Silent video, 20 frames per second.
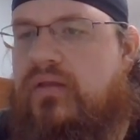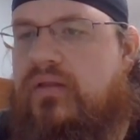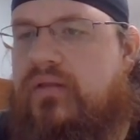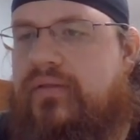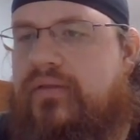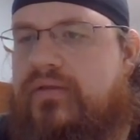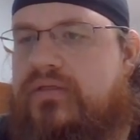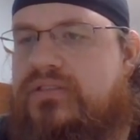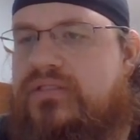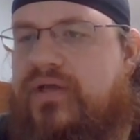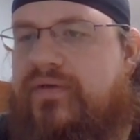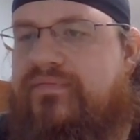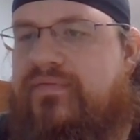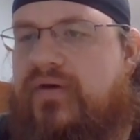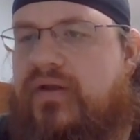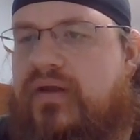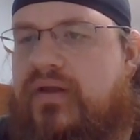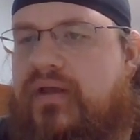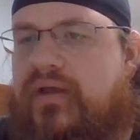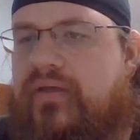There's stuff
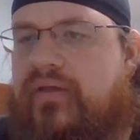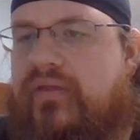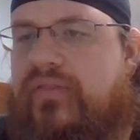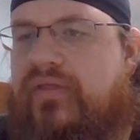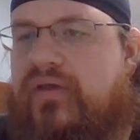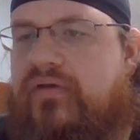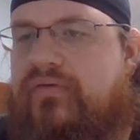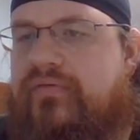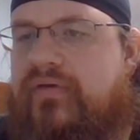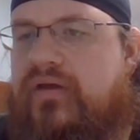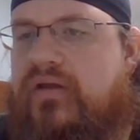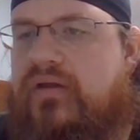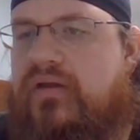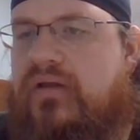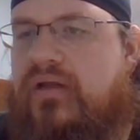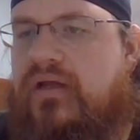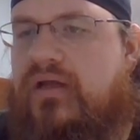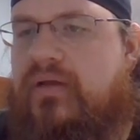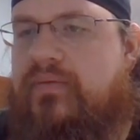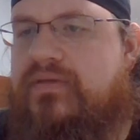on it. Now that I think about it,
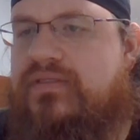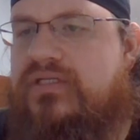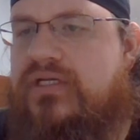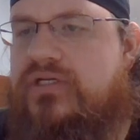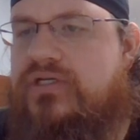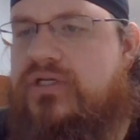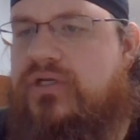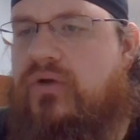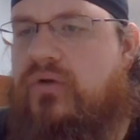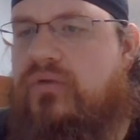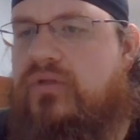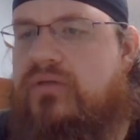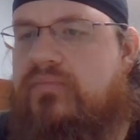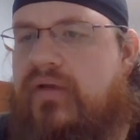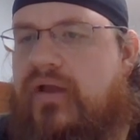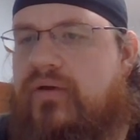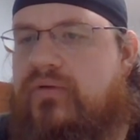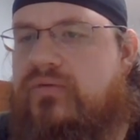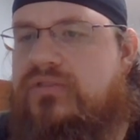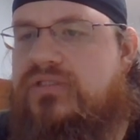I'm essentially holding
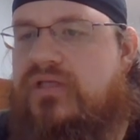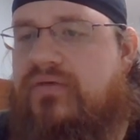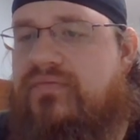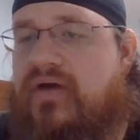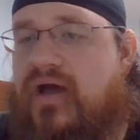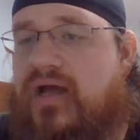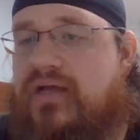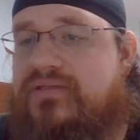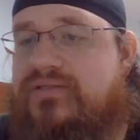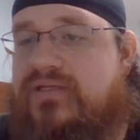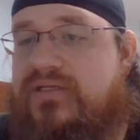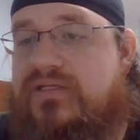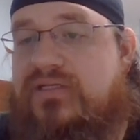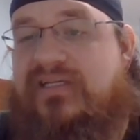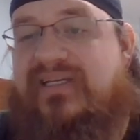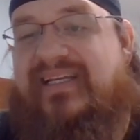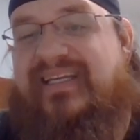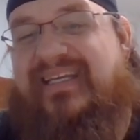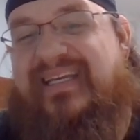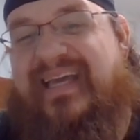my own stuff hostage.
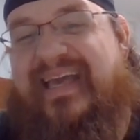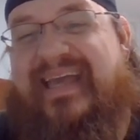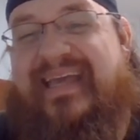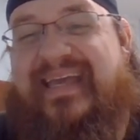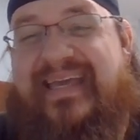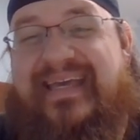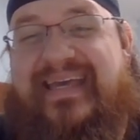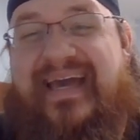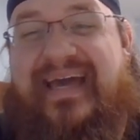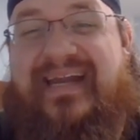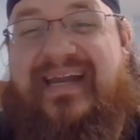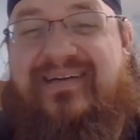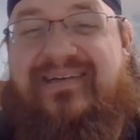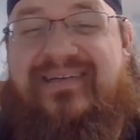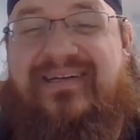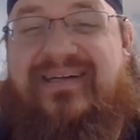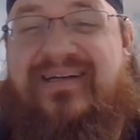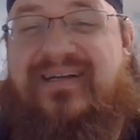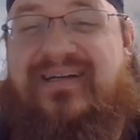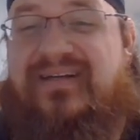Yeah, you kind of
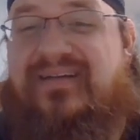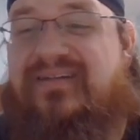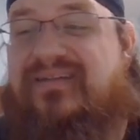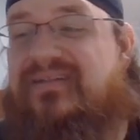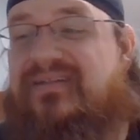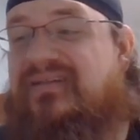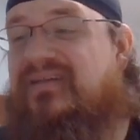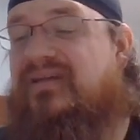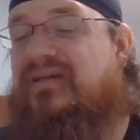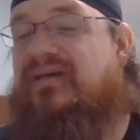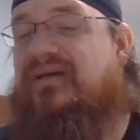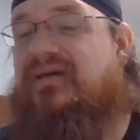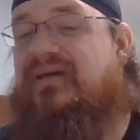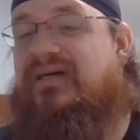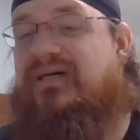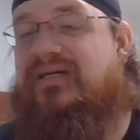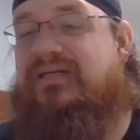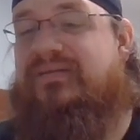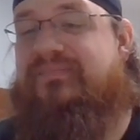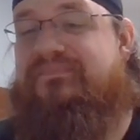are.
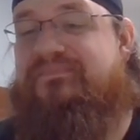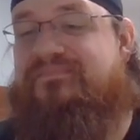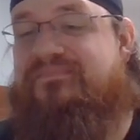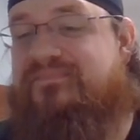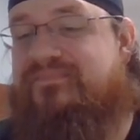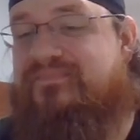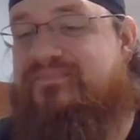Um,